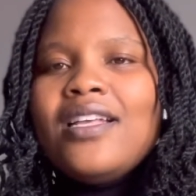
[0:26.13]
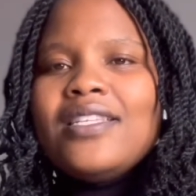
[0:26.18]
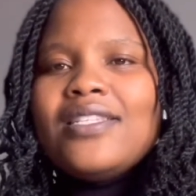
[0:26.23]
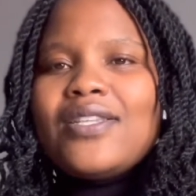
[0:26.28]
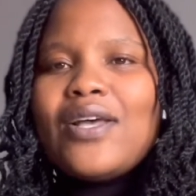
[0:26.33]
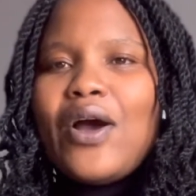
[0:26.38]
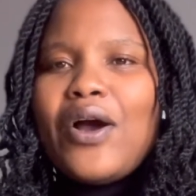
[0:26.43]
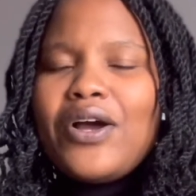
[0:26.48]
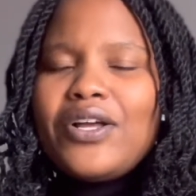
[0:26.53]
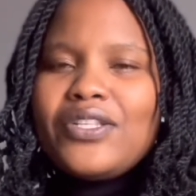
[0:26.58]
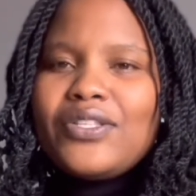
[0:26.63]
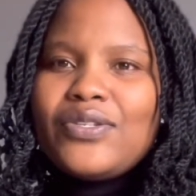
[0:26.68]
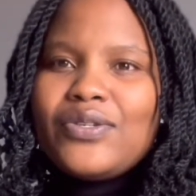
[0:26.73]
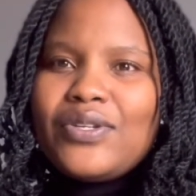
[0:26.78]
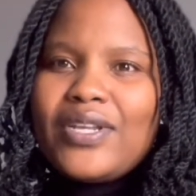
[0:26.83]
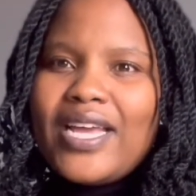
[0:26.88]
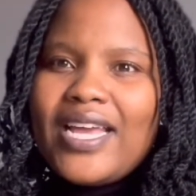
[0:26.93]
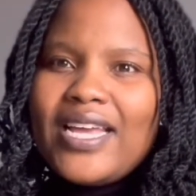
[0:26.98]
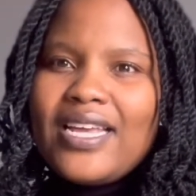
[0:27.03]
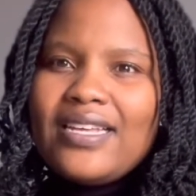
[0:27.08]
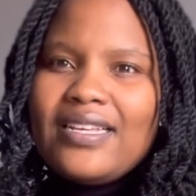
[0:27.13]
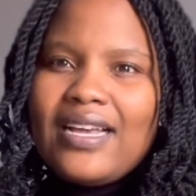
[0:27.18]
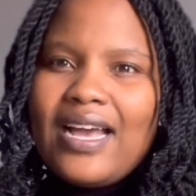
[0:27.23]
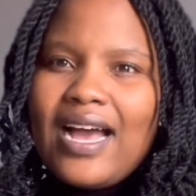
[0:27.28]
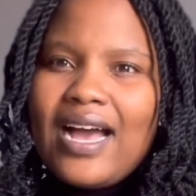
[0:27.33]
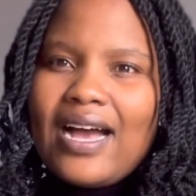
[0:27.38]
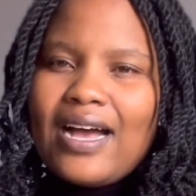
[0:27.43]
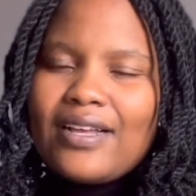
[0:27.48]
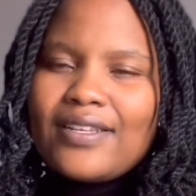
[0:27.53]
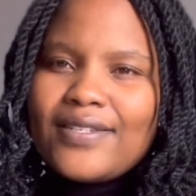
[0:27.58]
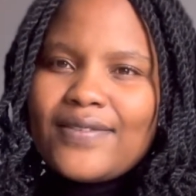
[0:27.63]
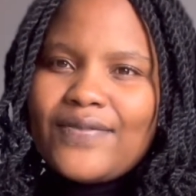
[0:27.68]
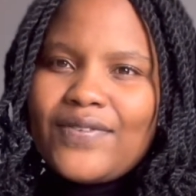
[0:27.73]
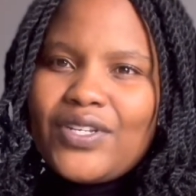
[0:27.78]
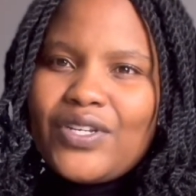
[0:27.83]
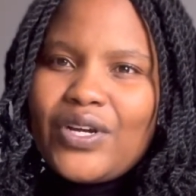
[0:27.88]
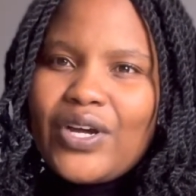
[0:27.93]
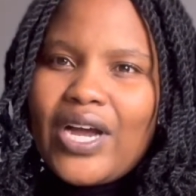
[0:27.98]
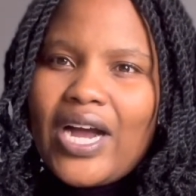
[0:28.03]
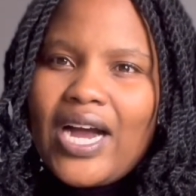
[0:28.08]
So on today's
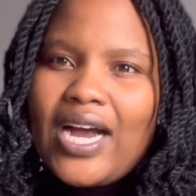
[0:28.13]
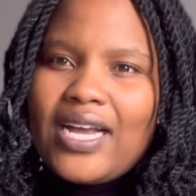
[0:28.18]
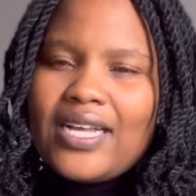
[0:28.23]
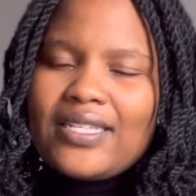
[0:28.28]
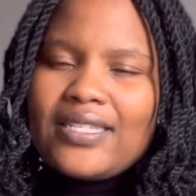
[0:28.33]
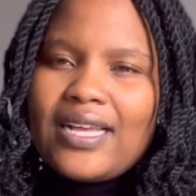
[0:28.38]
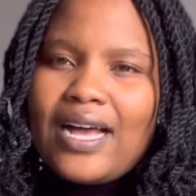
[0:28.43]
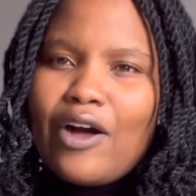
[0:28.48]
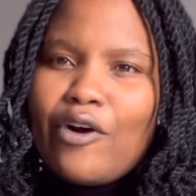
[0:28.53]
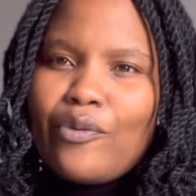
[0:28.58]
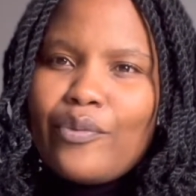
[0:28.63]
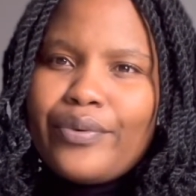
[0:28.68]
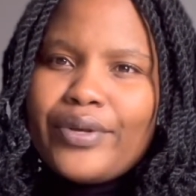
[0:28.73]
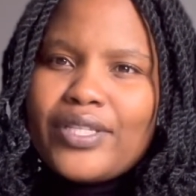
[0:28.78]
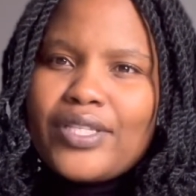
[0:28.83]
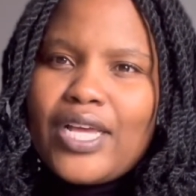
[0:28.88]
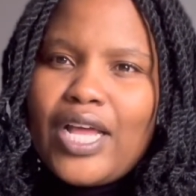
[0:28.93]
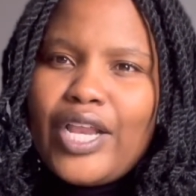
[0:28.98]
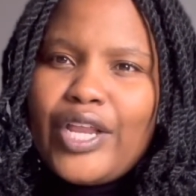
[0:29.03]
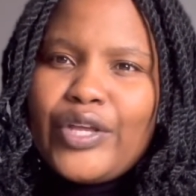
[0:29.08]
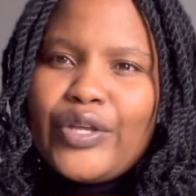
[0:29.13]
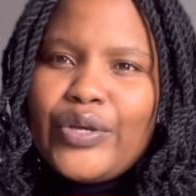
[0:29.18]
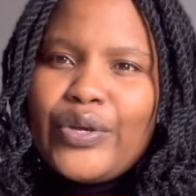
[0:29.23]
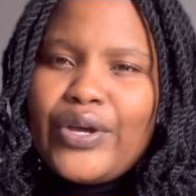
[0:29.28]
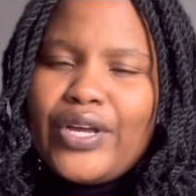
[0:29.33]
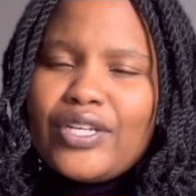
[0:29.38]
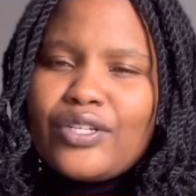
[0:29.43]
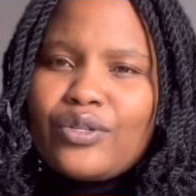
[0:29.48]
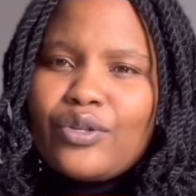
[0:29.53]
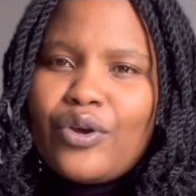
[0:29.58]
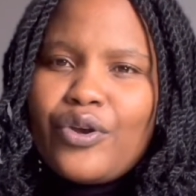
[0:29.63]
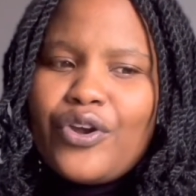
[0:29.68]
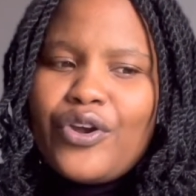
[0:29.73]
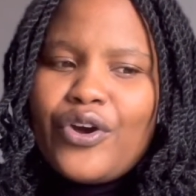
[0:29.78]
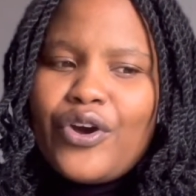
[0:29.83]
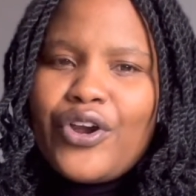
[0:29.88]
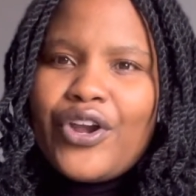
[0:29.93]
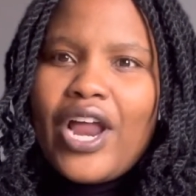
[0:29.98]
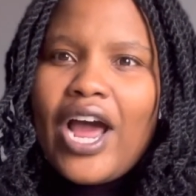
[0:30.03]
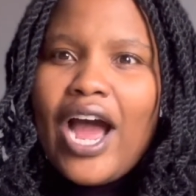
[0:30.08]
video, guys, I'll be telling you a story
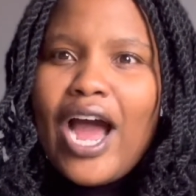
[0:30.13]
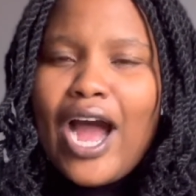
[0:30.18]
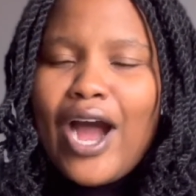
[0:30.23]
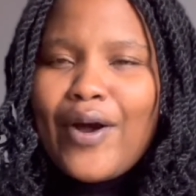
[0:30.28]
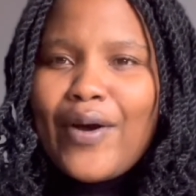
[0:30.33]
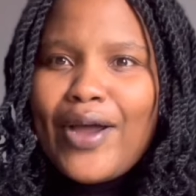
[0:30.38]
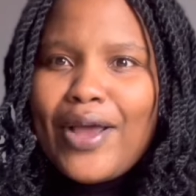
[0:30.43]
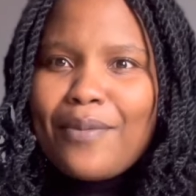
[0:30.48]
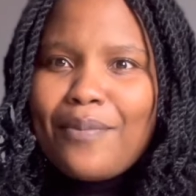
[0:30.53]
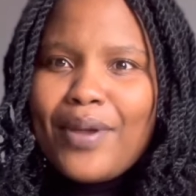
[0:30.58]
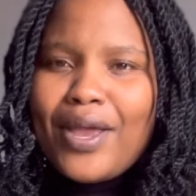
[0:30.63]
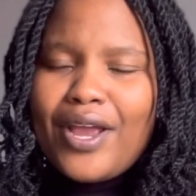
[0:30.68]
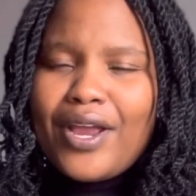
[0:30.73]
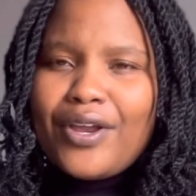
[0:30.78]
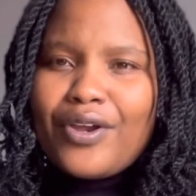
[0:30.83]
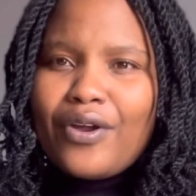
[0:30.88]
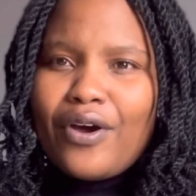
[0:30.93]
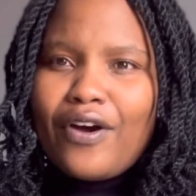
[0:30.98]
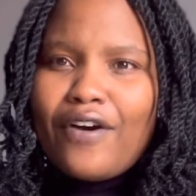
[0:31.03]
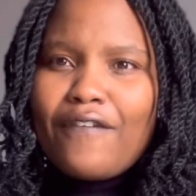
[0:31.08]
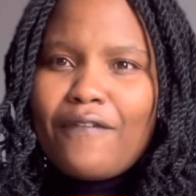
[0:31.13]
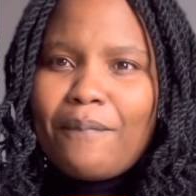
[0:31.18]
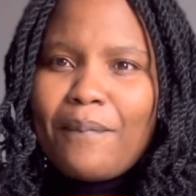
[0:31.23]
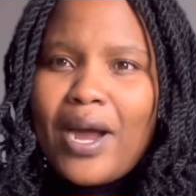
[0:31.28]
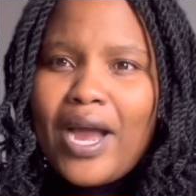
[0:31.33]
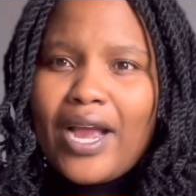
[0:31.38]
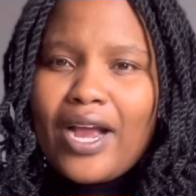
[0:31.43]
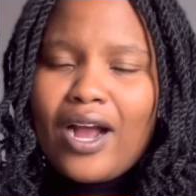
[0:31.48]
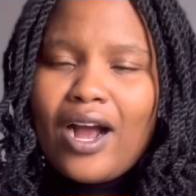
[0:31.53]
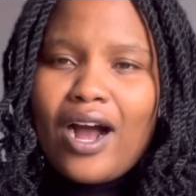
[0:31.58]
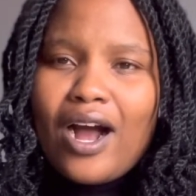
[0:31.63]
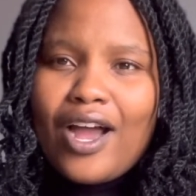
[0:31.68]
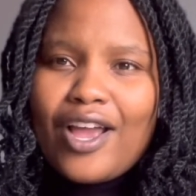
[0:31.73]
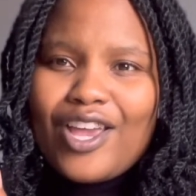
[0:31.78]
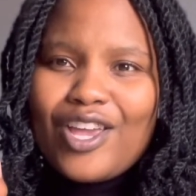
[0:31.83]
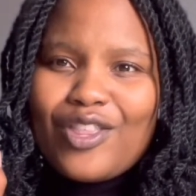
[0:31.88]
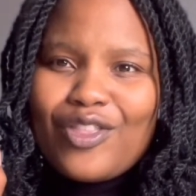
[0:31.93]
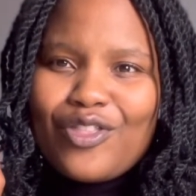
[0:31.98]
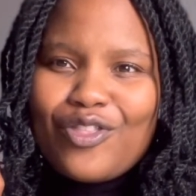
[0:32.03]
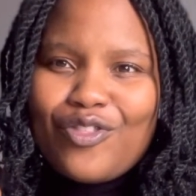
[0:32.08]
on how I paid off my car
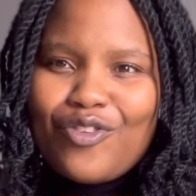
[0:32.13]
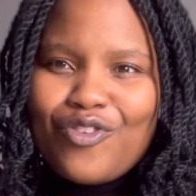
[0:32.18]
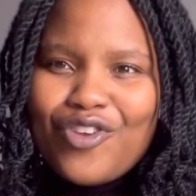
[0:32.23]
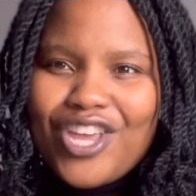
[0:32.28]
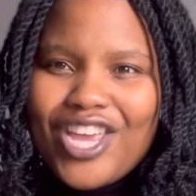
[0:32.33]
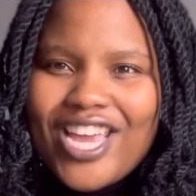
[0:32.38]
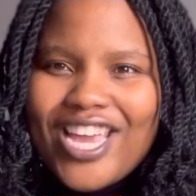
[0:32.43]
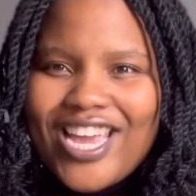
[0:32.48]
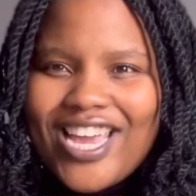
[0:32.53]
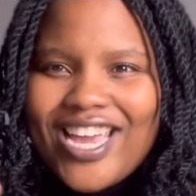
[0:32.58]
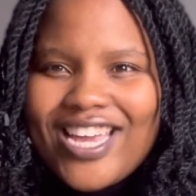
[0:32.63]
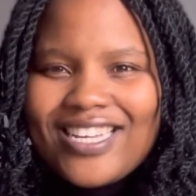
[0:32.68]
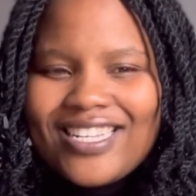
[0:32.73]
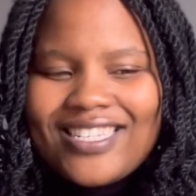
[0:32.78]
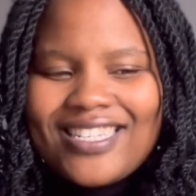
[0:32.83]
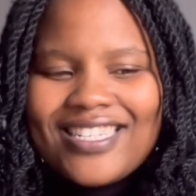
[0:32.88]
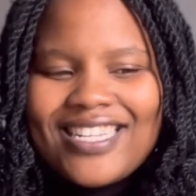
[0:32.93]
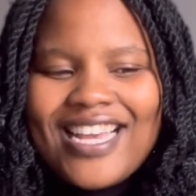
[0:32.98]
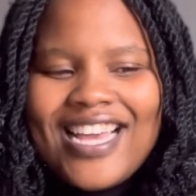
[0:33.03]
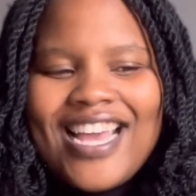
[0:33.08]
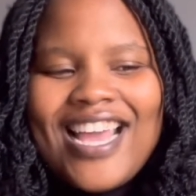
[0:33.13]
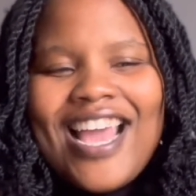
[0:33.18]
in 3 years.